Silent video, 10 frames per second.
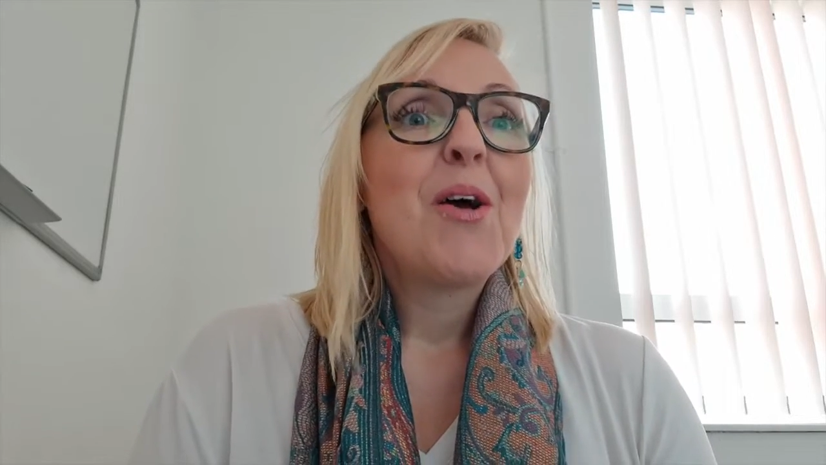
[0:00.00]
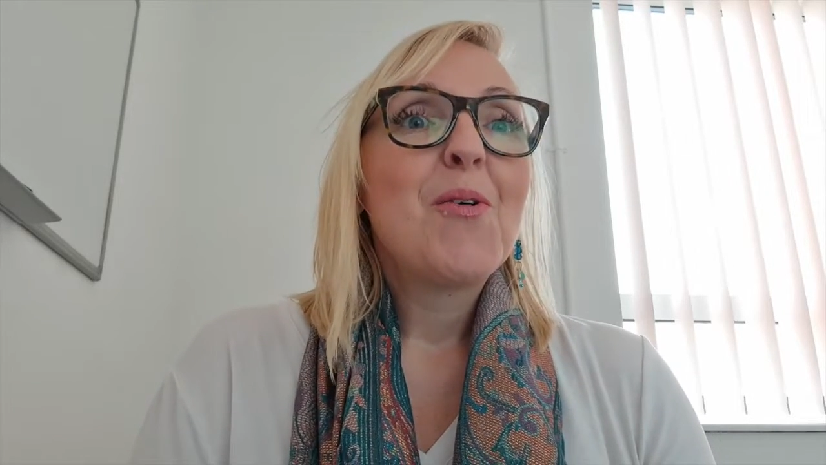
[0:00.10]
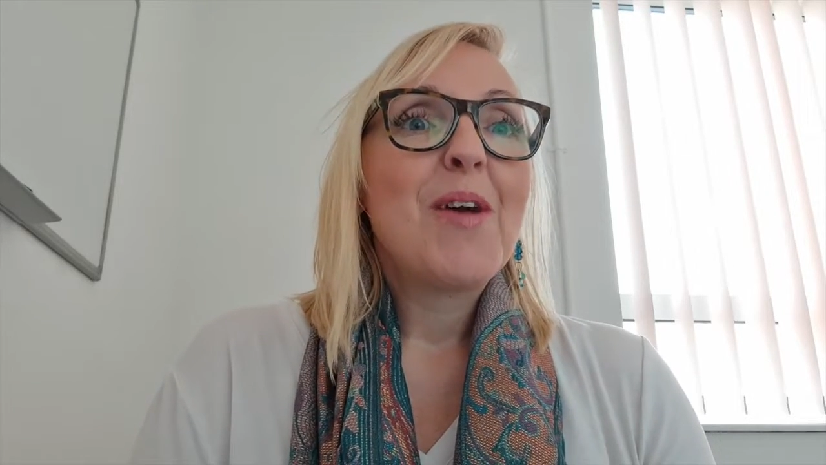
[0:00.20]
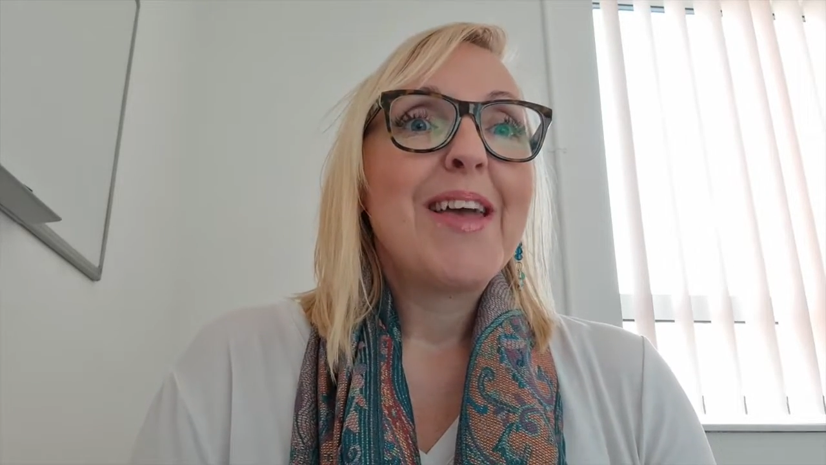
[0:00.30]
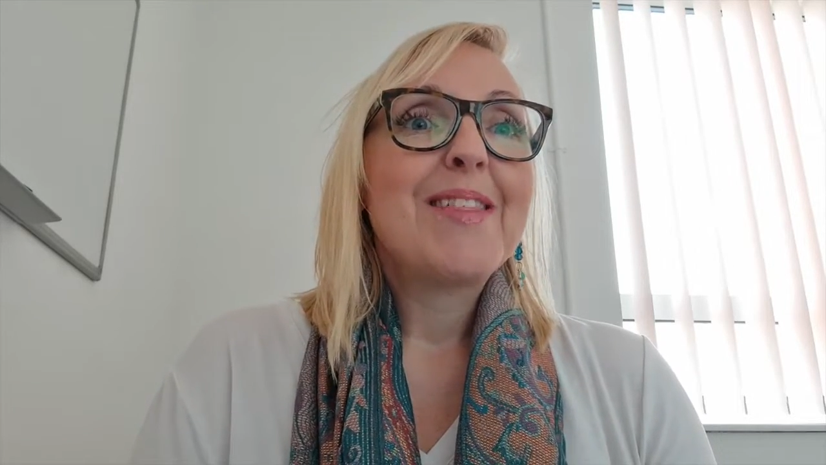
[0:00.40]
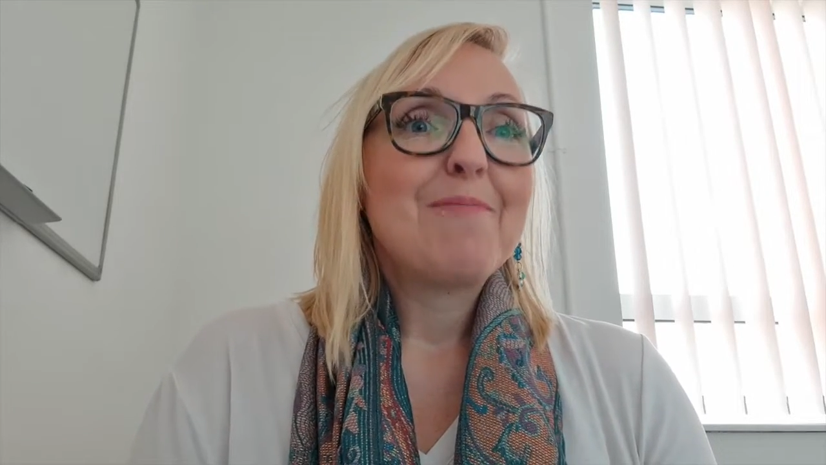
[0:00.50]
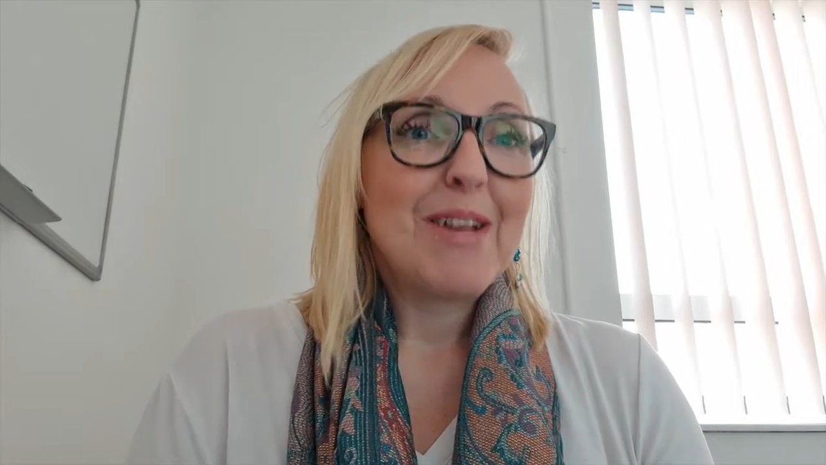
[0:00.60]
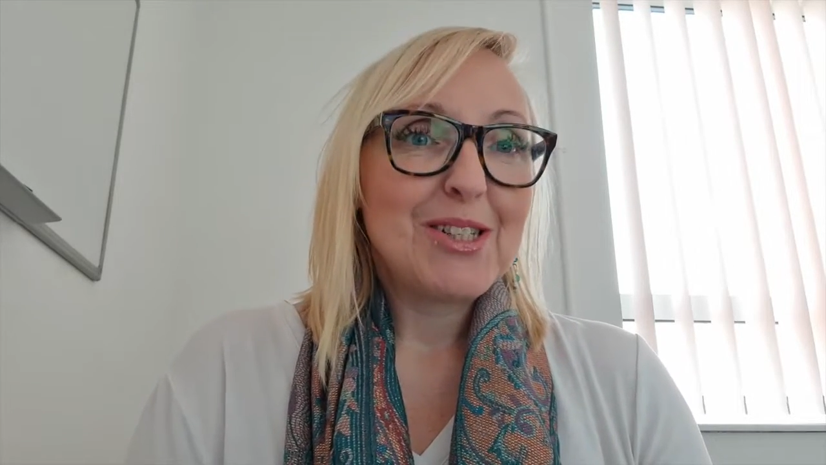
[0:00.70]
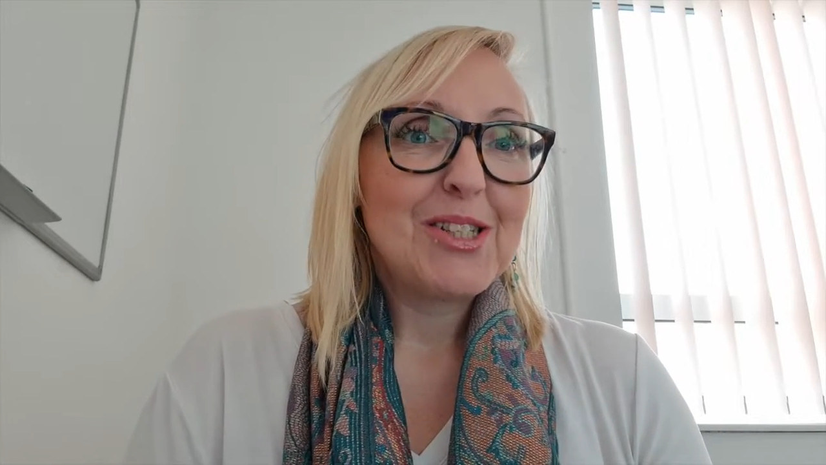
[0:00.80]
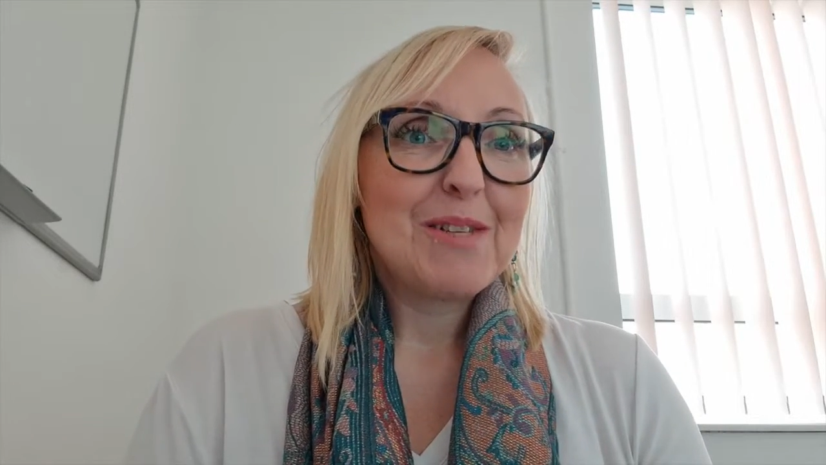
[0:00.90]
with
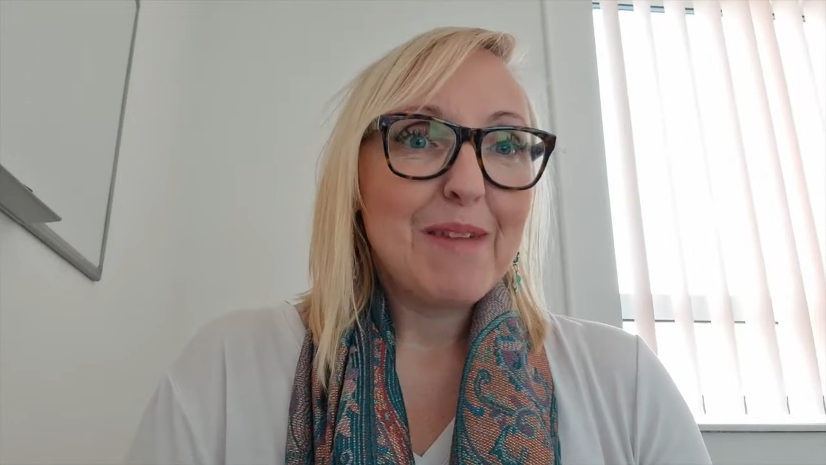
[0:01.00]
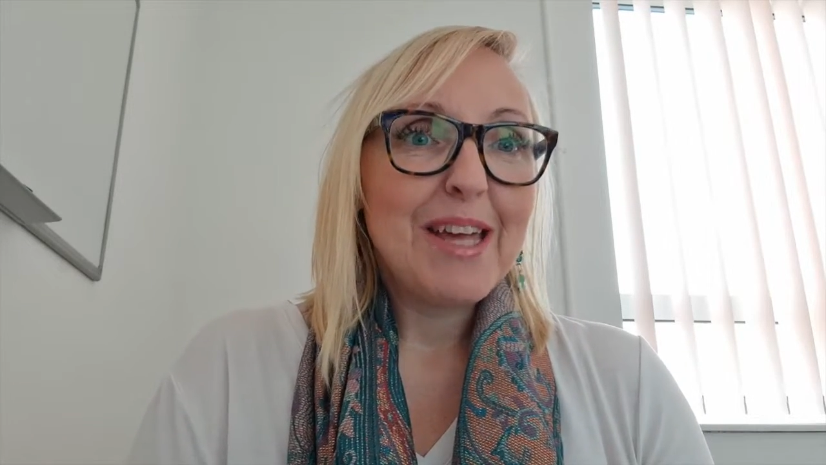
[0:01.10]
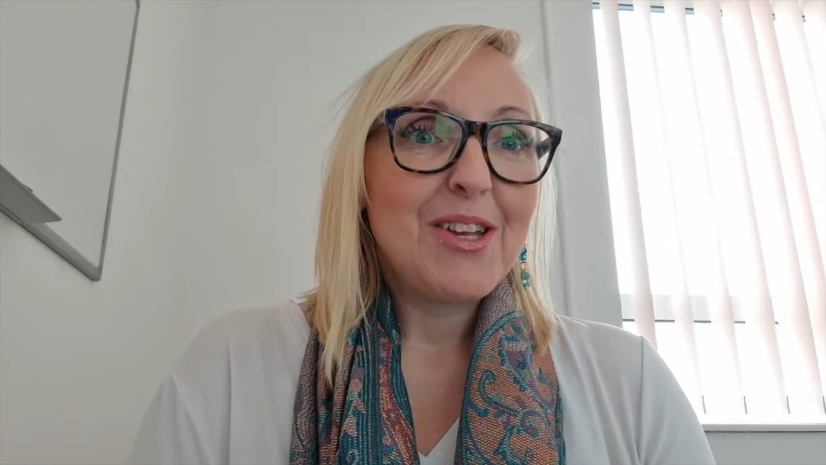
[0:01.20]
Manchester Met